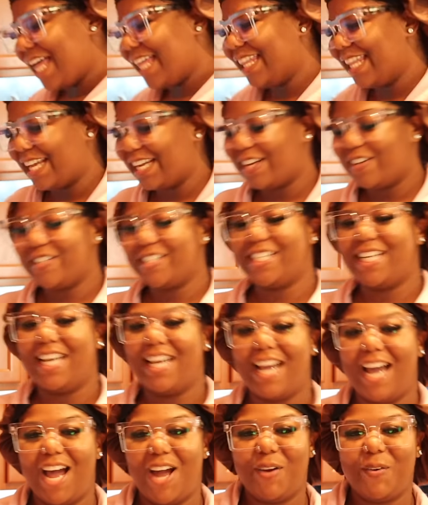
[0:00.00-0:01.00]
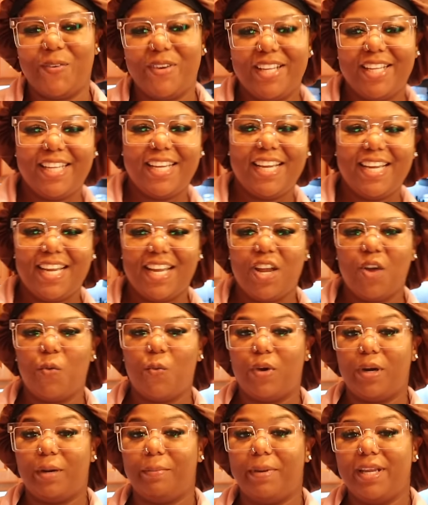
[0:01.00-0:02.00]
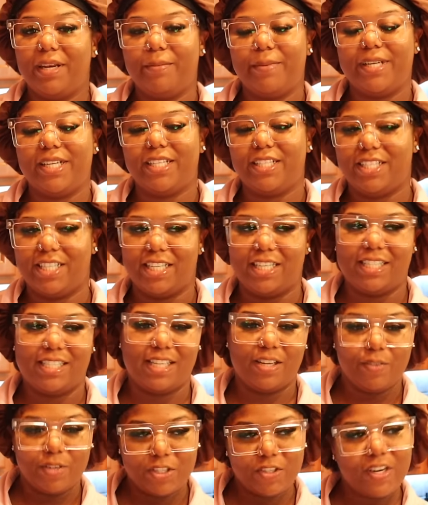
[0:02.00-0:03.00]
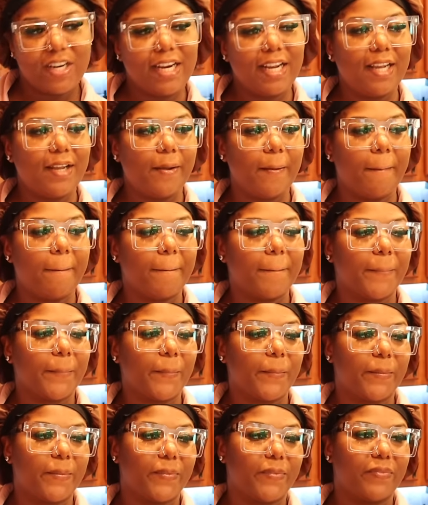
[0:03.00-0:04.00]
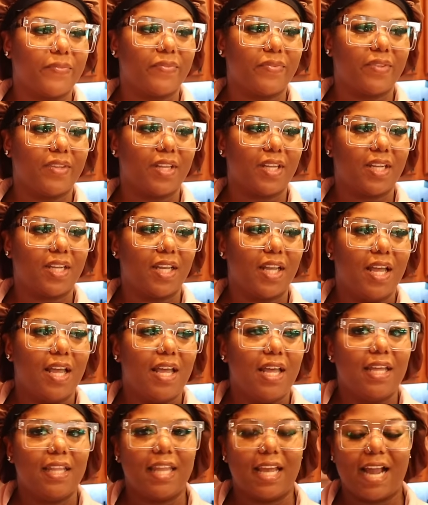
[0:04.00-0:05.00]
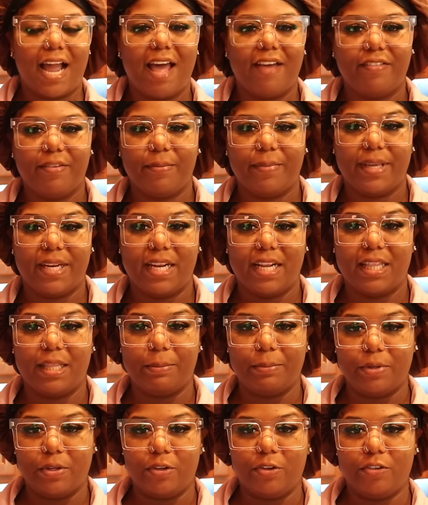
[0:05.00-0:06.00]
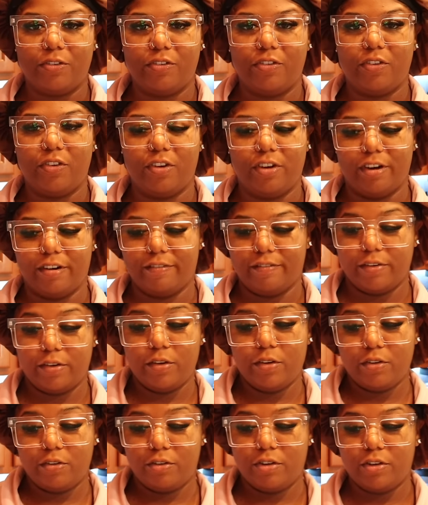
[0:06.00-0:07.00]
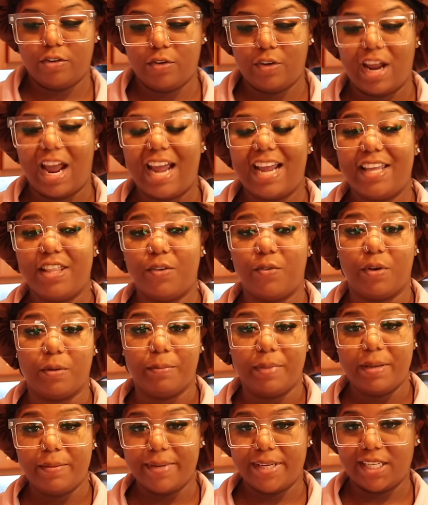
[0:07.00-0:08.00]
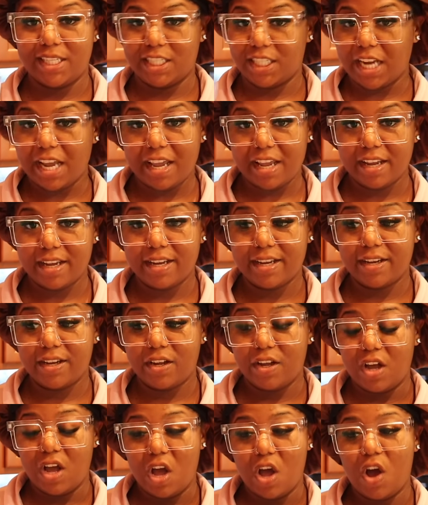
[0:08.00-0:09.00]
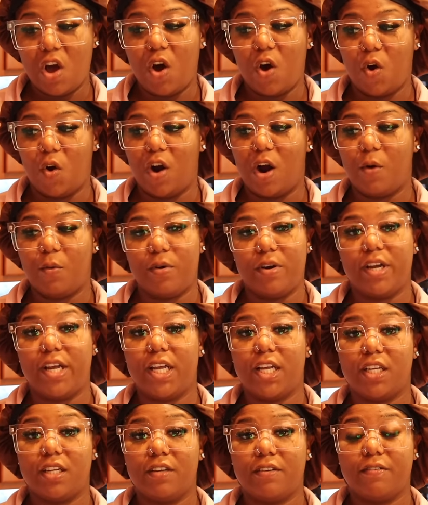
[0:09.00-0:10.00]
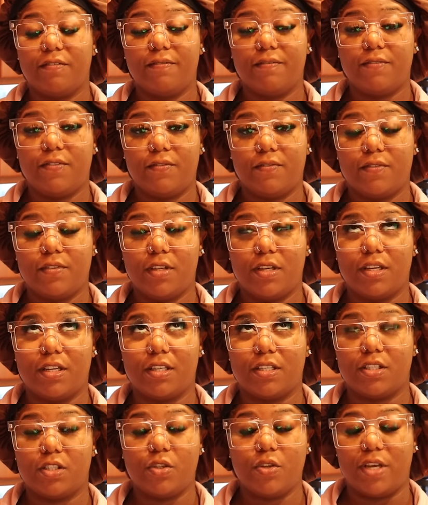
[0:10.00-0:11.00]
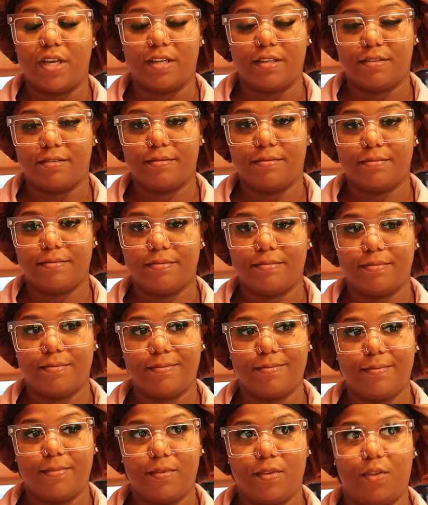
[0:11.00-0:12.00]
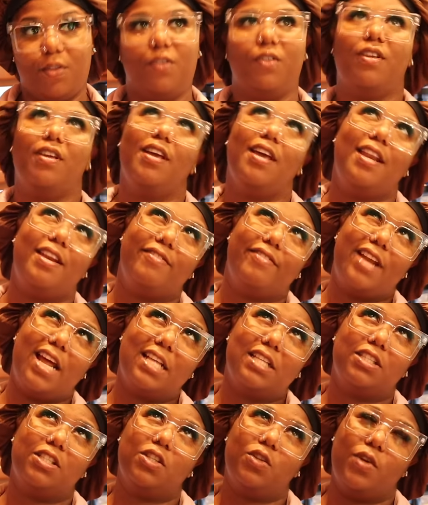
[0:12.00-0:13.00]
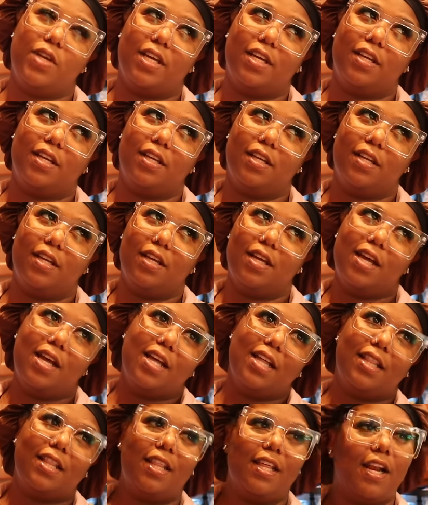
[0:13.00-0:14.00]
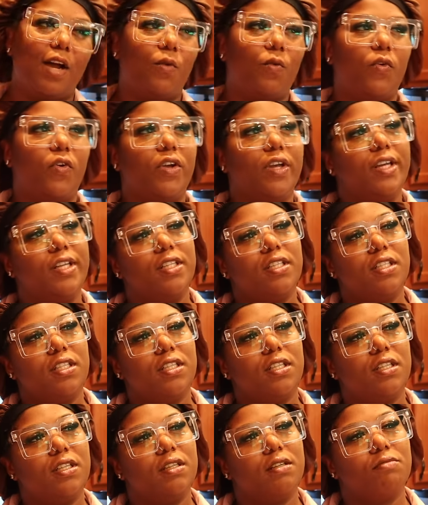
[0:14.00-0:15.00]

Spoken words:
Like I was saying, I really want a peanut butter and jelly sandwich right now. Like I haven't been in the mood for food. I either want PB&J or I want Suya. And if not Suya, then I want